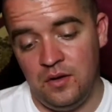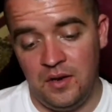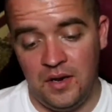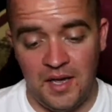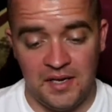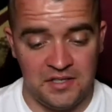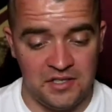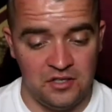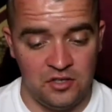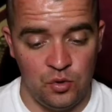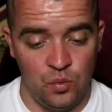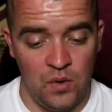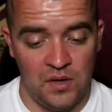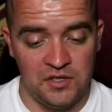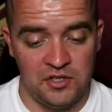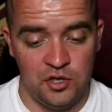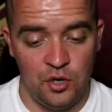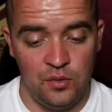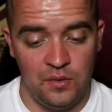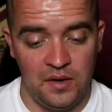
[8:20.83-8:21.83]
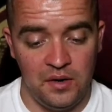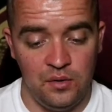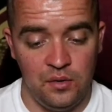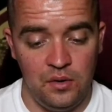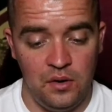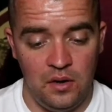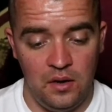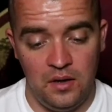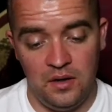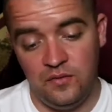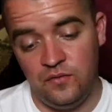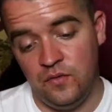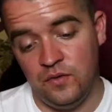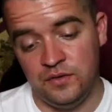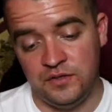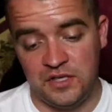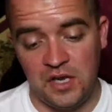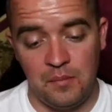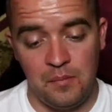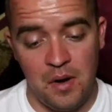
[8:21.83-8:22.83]
Leicester to win 2-0,
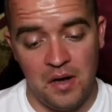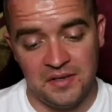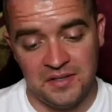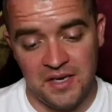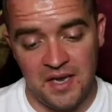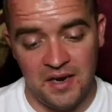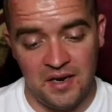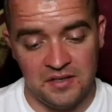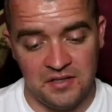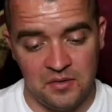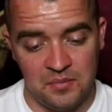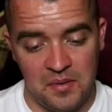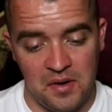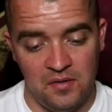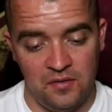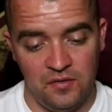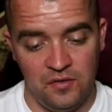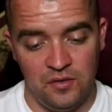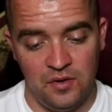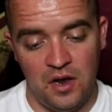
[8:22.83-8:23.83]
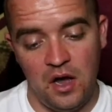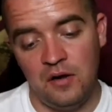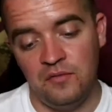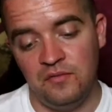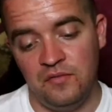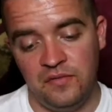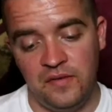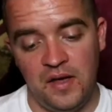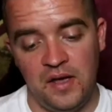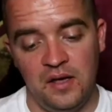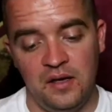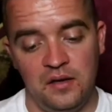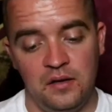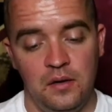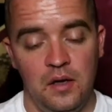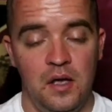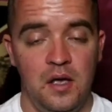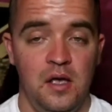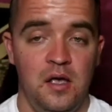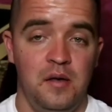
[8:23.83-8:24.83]
if some might say that's a bit unfair,
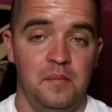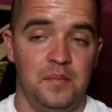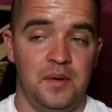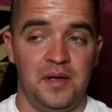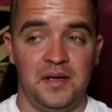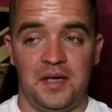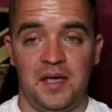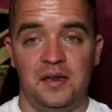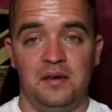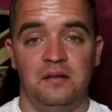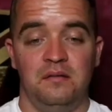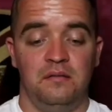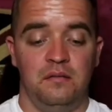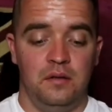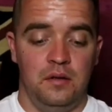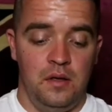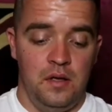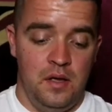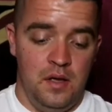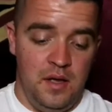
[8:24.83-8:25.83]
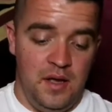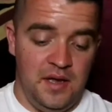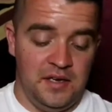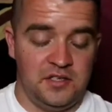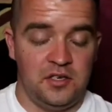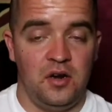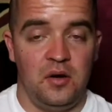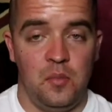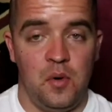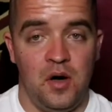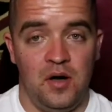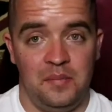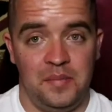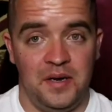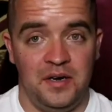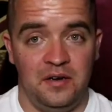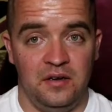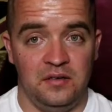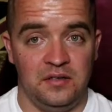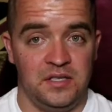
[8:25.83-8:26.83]
but again, it's only my
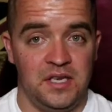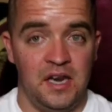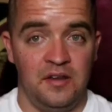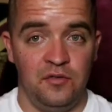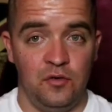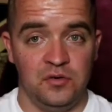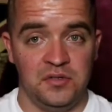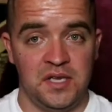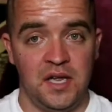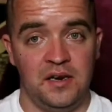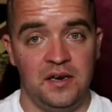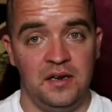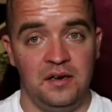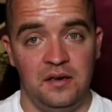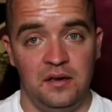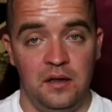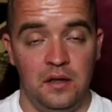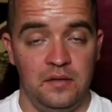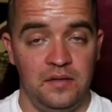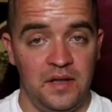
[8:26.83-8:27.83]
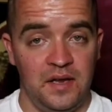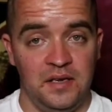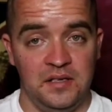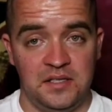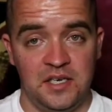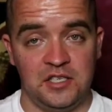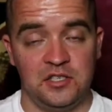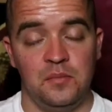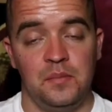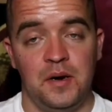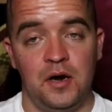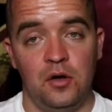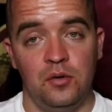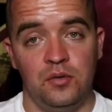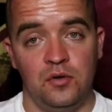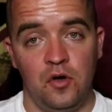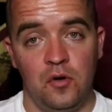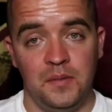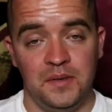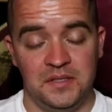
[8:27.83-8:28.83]
opinions. Leave yours down in the section below,
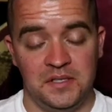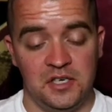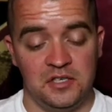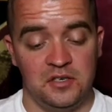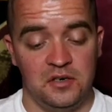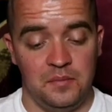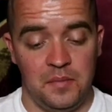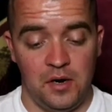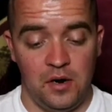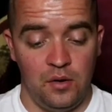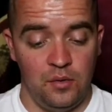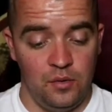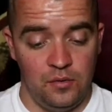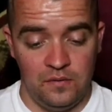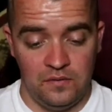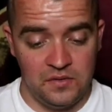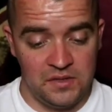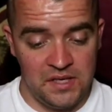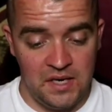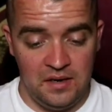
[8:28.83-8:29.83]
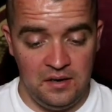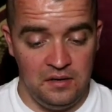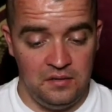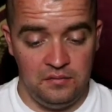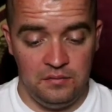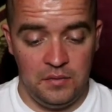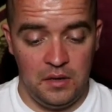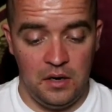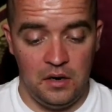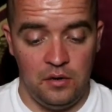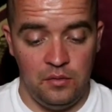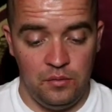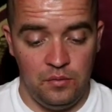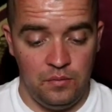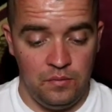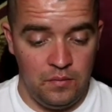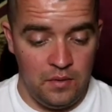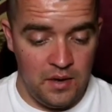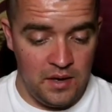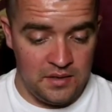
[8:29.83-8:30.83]
the comment section below, and obviously, you know,
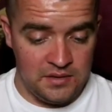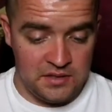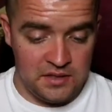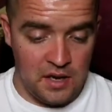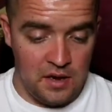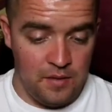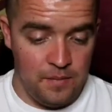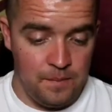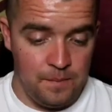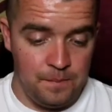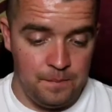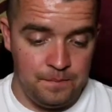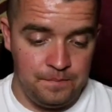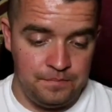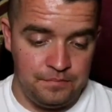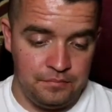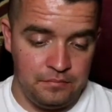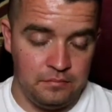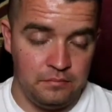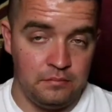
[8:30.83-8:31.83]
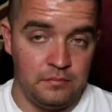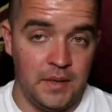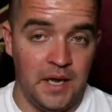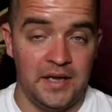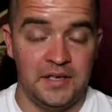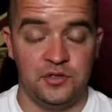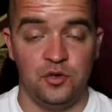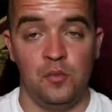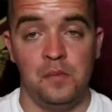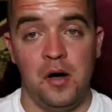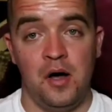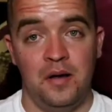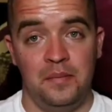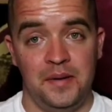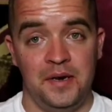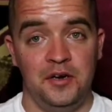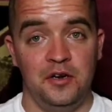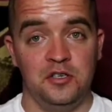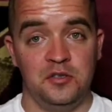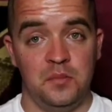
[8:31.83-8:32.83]
it's all my
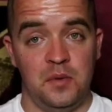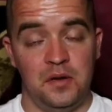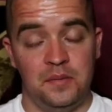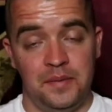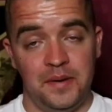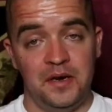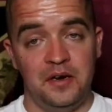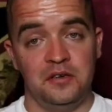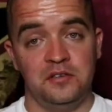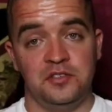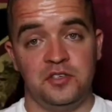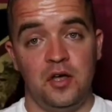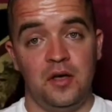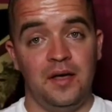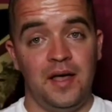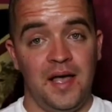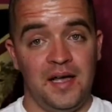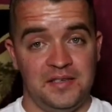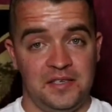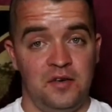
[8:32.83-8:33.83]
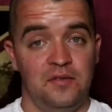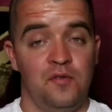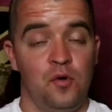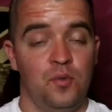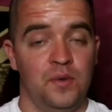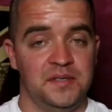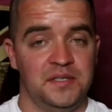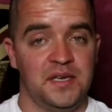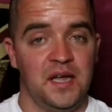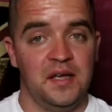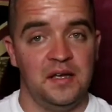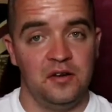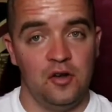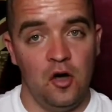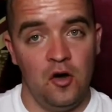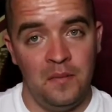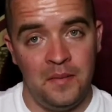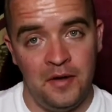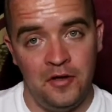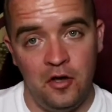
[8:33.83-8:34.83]
opinion. My opinions are, as I've always stated,
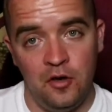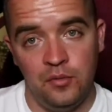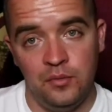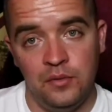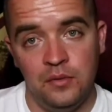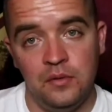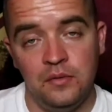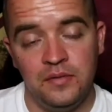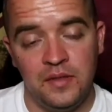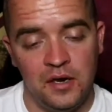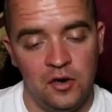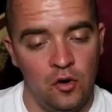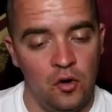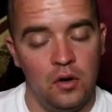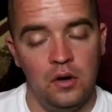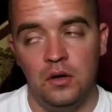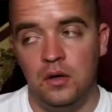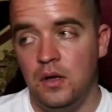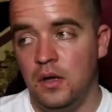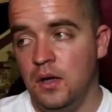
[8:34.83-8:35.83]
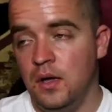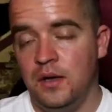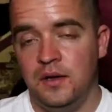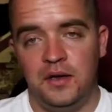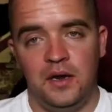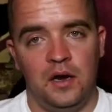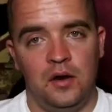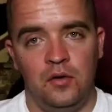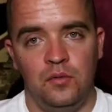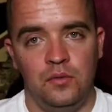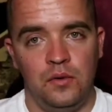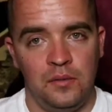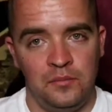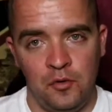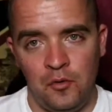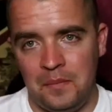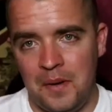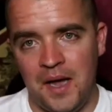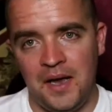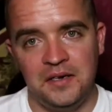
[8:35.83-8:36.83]
on my own. They're not, you know, I'm
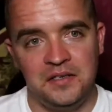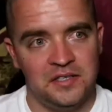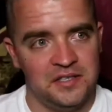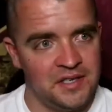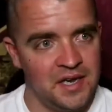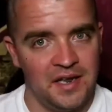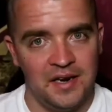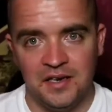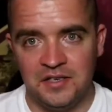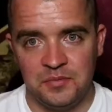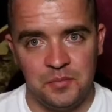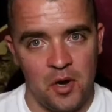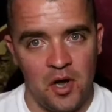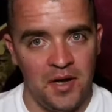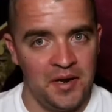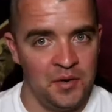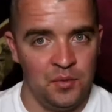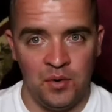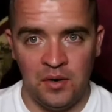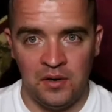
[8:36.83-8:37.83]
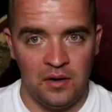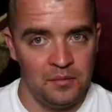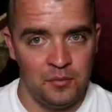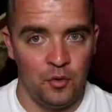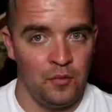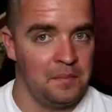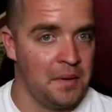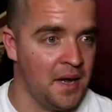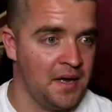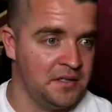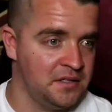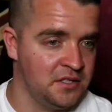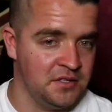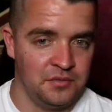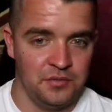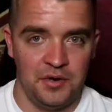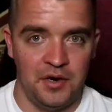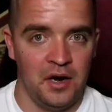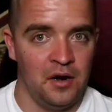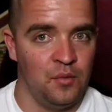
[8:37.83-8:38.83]
not paid to say this by anyone. I'm not paid
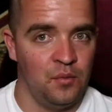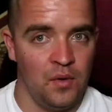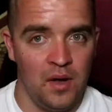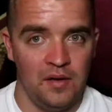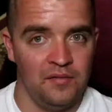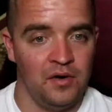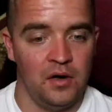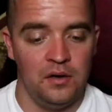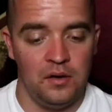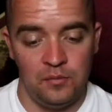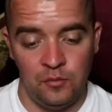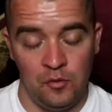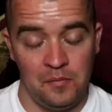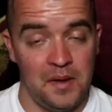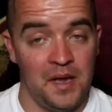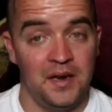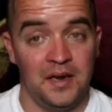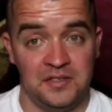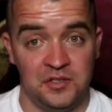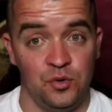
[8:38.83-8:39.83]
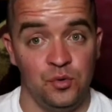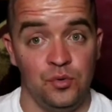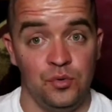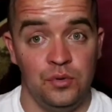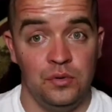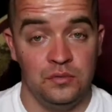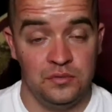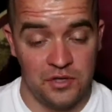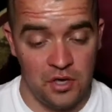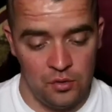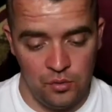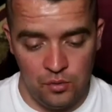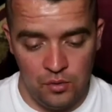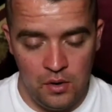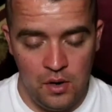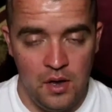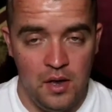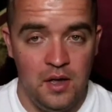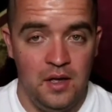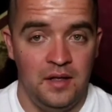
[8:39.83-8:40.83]
to, you know, whatever. I'm not paid at all. So
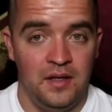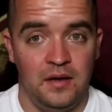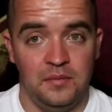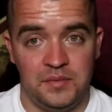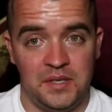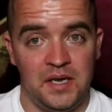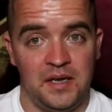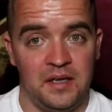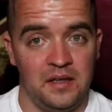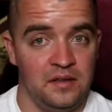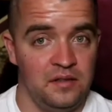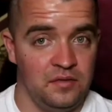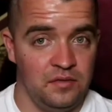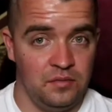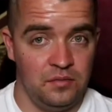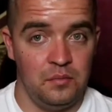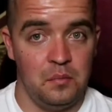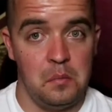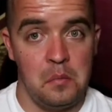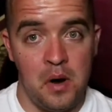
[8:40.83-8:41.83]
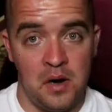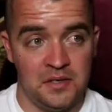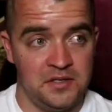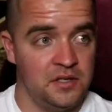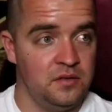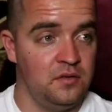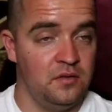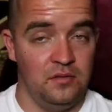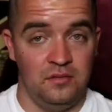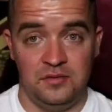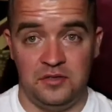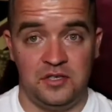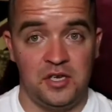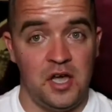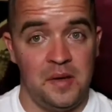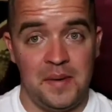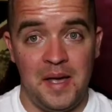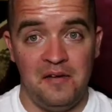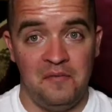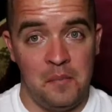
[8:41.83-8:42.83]
I'm taking my
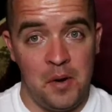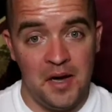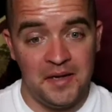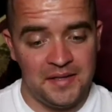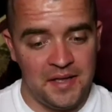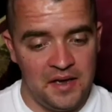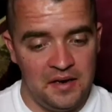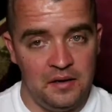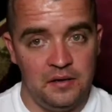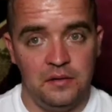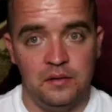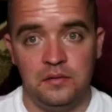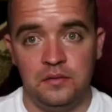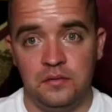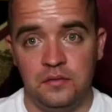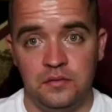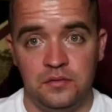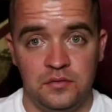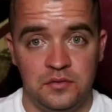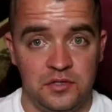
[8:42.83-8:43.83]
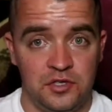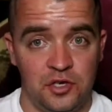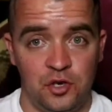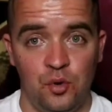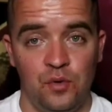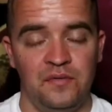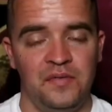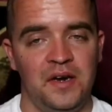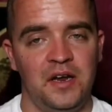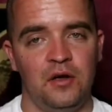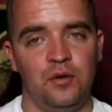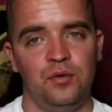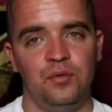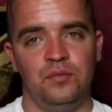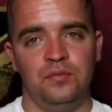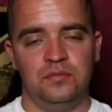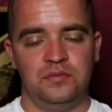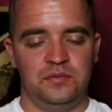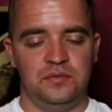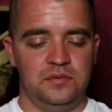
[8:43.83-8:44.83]
time out of my day to do a
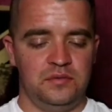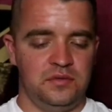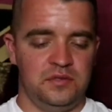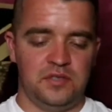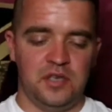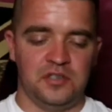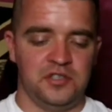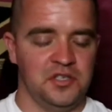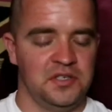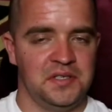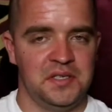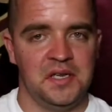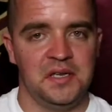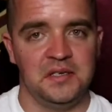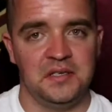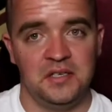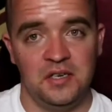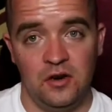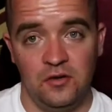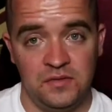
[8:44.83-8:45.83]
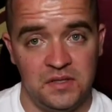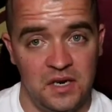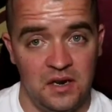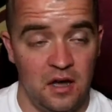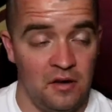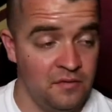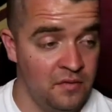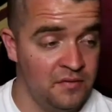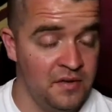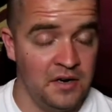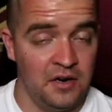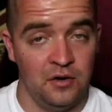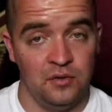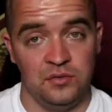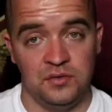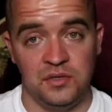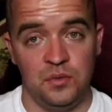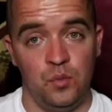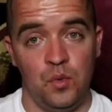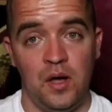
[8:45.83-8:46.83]
video such as this, and obviously other
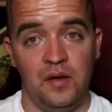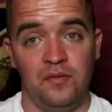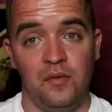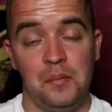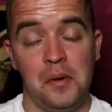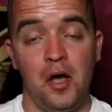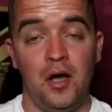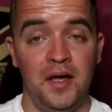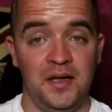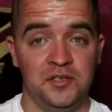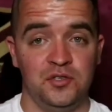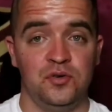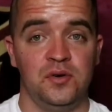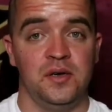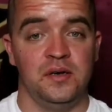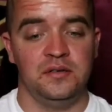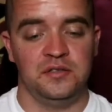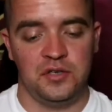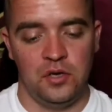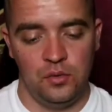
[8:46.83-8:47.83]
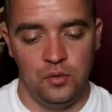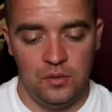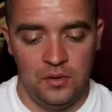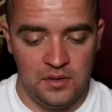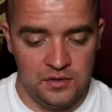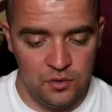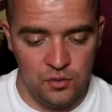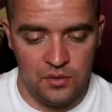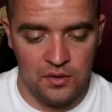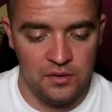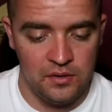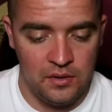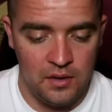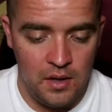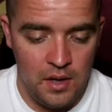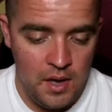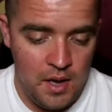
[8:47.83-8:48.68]
videos and whatever, but I enjoy it, so it's all good.